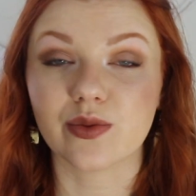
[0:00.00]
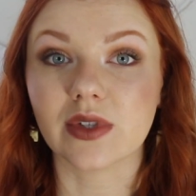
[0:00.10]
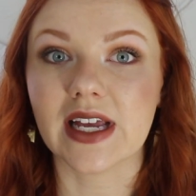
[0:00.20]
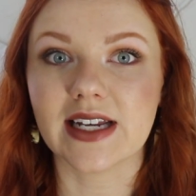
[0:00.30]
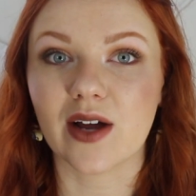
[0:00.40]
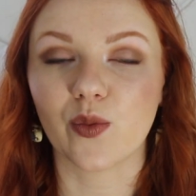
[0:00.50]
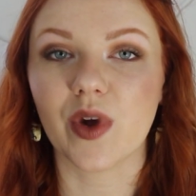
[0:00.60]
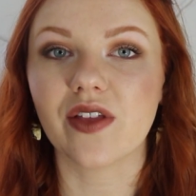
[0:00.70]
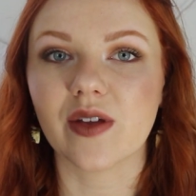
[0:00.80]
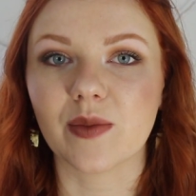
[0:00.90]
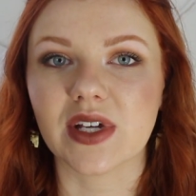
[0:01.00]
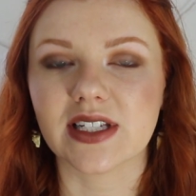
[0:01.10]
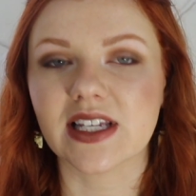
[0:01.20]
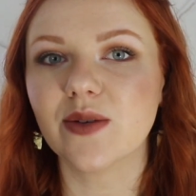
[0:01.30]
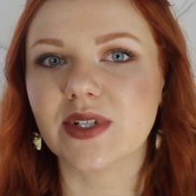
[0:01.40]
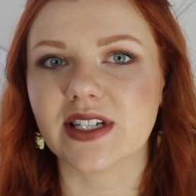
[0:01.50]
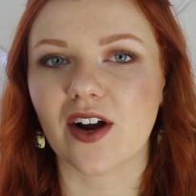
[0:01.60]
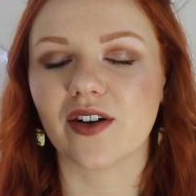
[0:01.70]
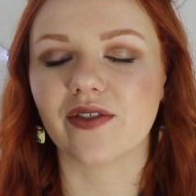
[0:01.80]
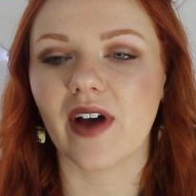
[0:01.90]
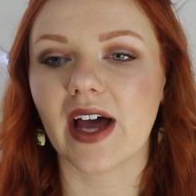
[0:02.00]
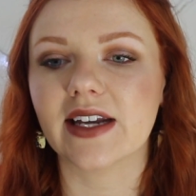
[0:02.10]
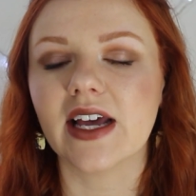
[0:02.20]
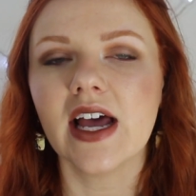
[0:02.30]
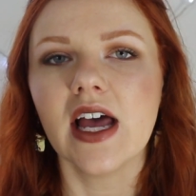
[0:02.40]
lay down with them because he was terrified.